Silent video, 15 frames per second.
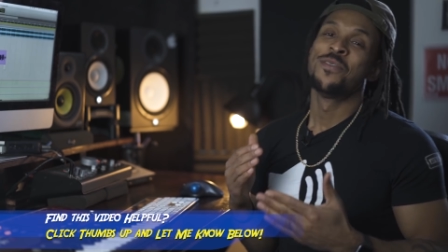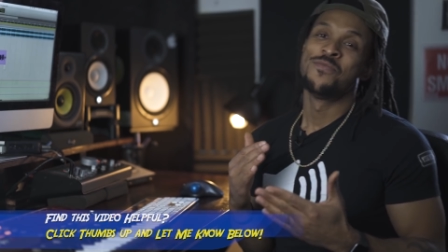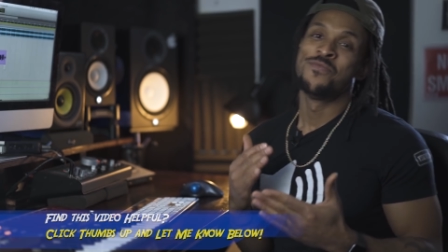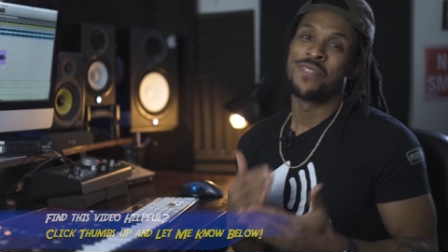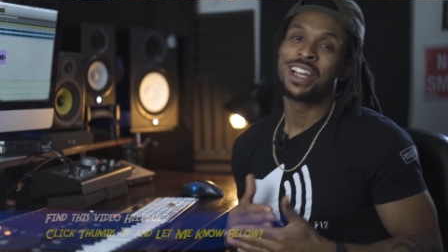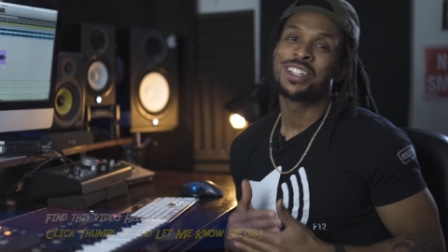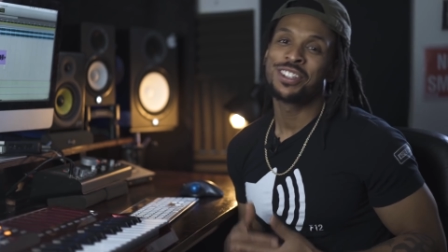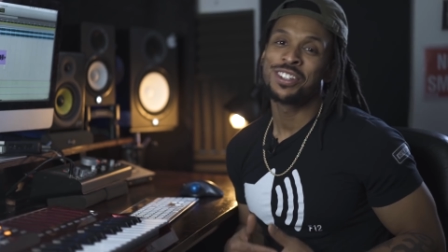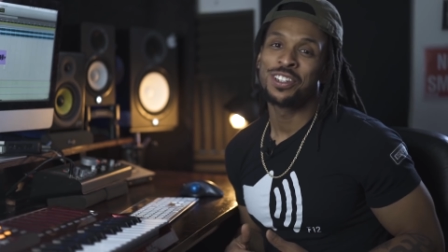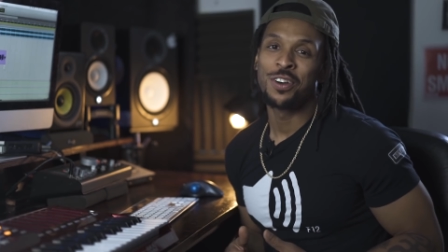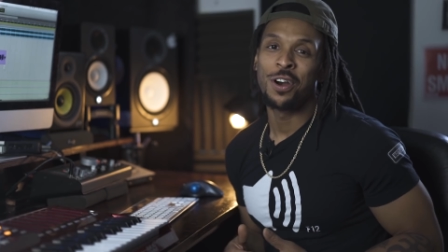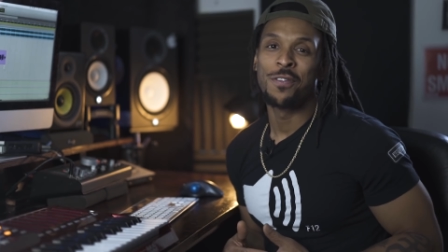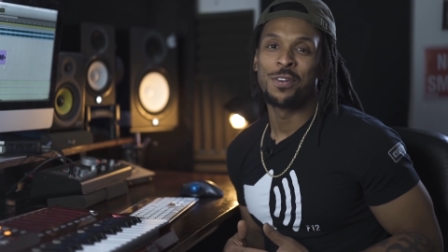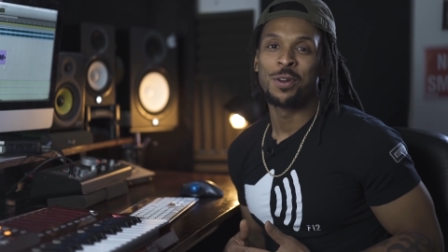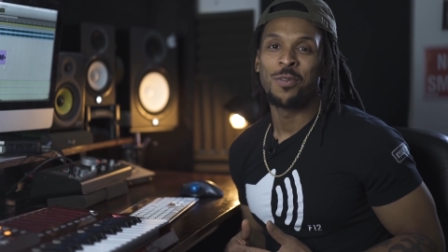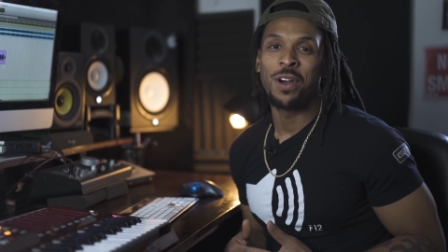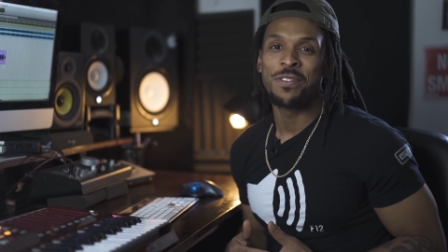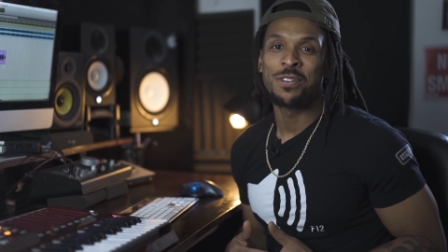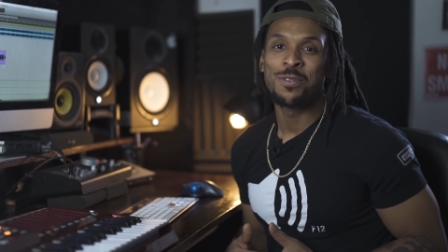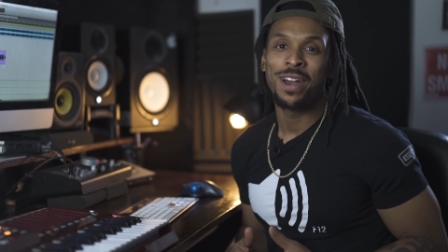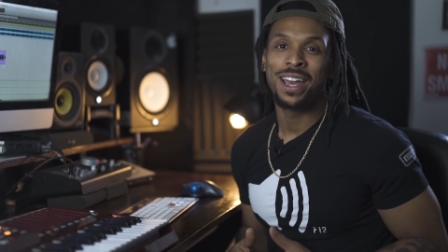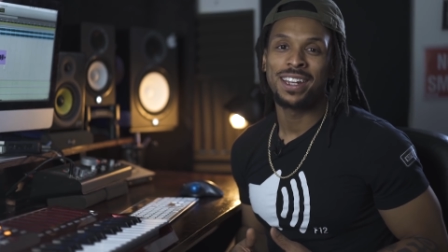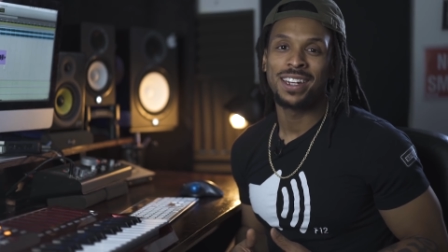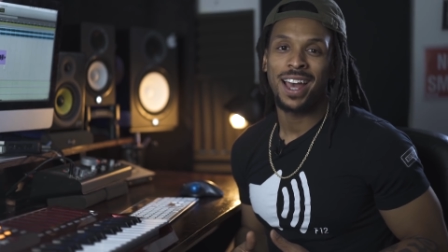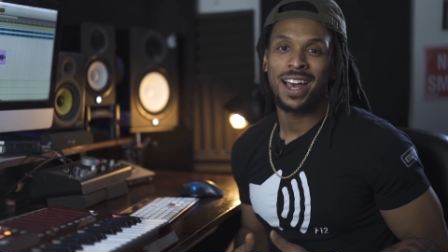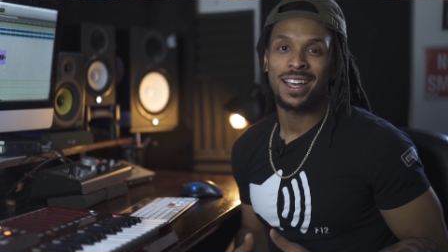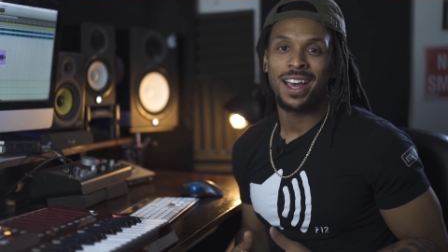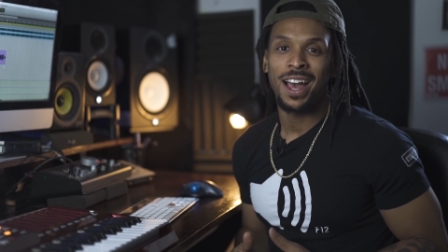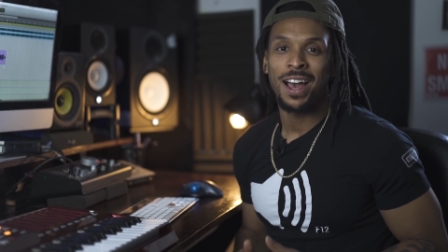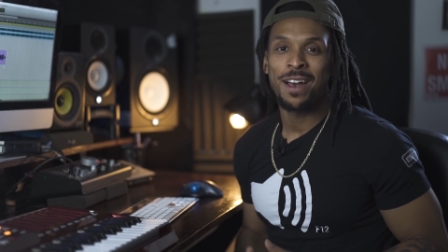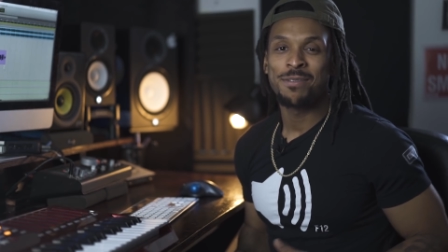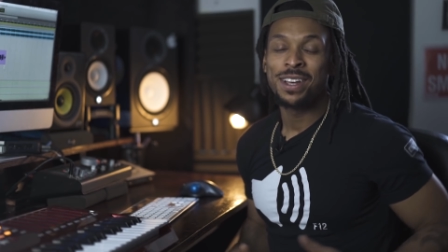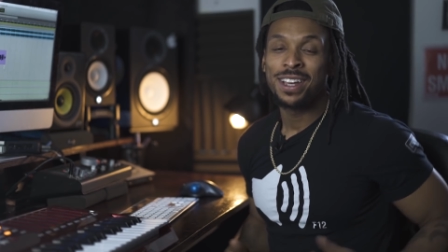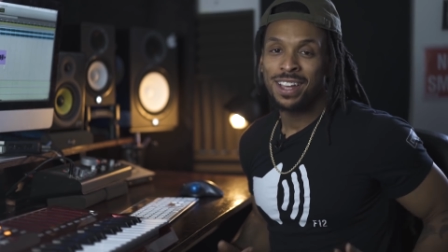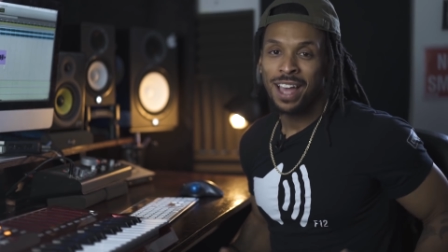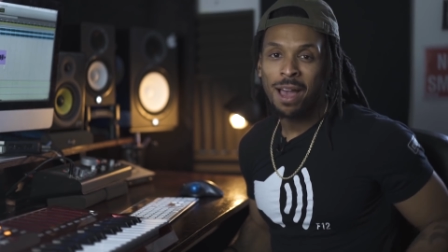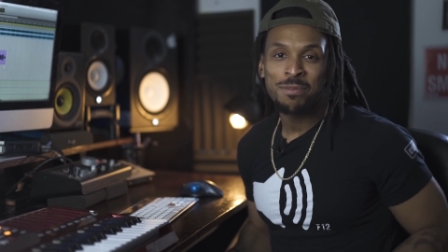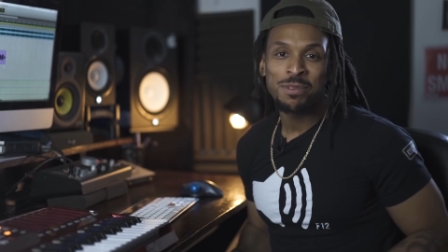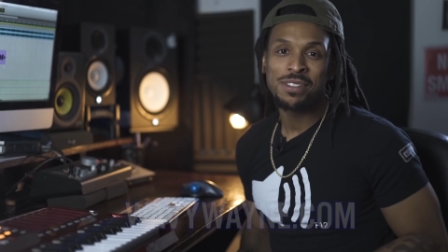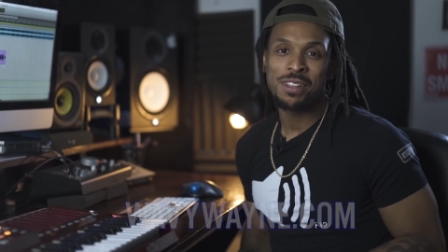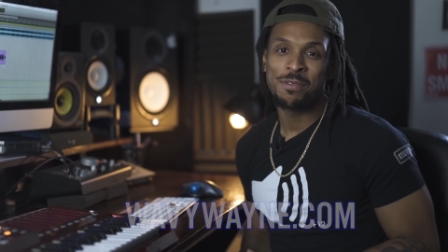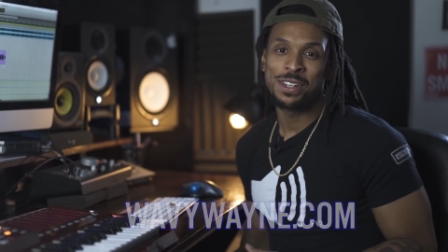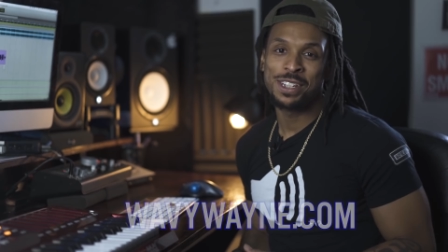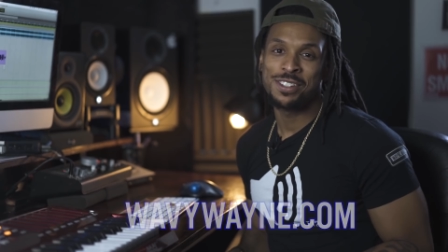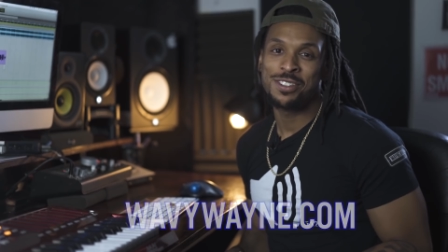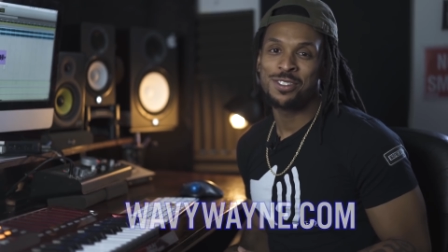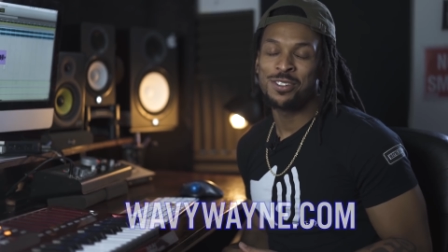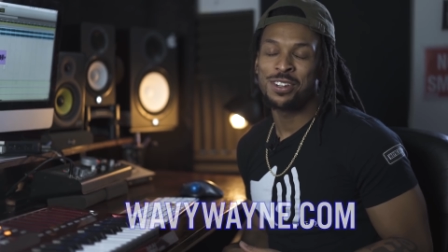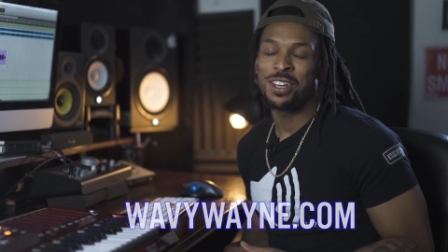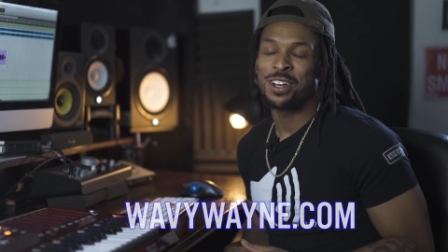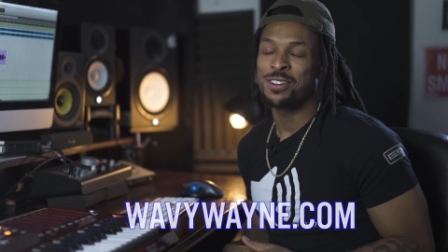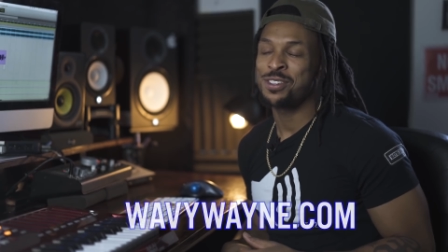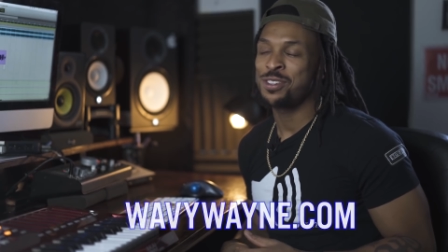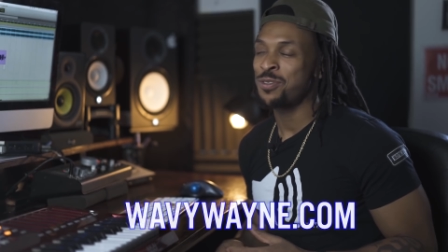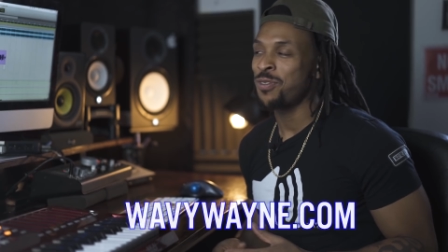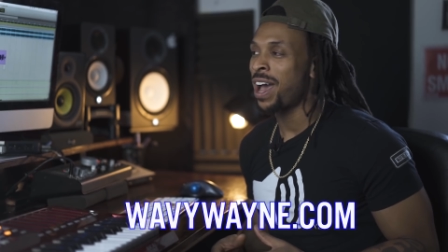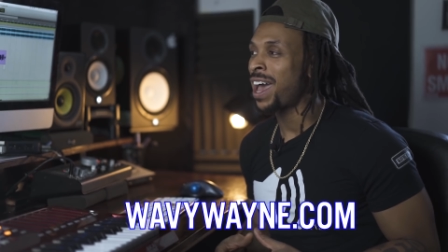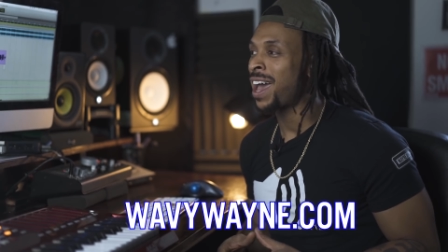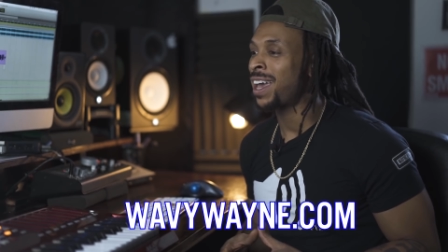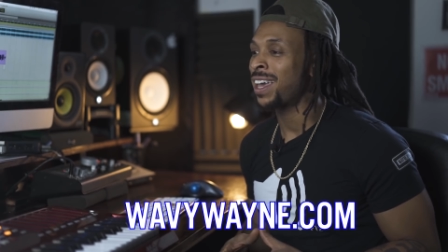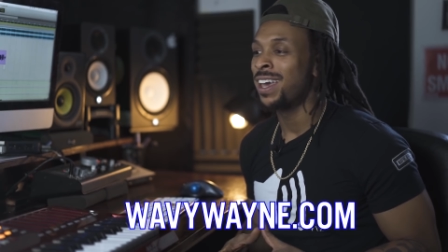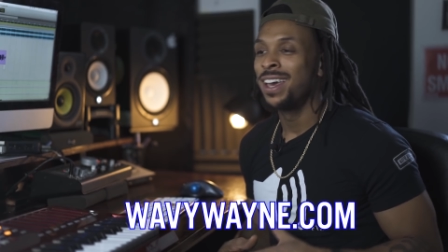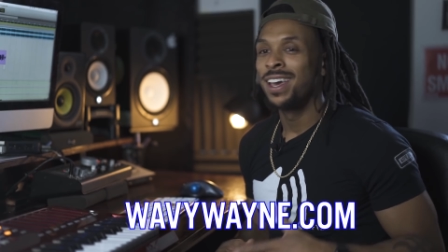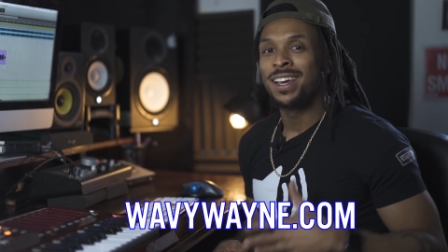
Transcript: Make sure you go over to wavywayne.com, cop you some of this studio swag,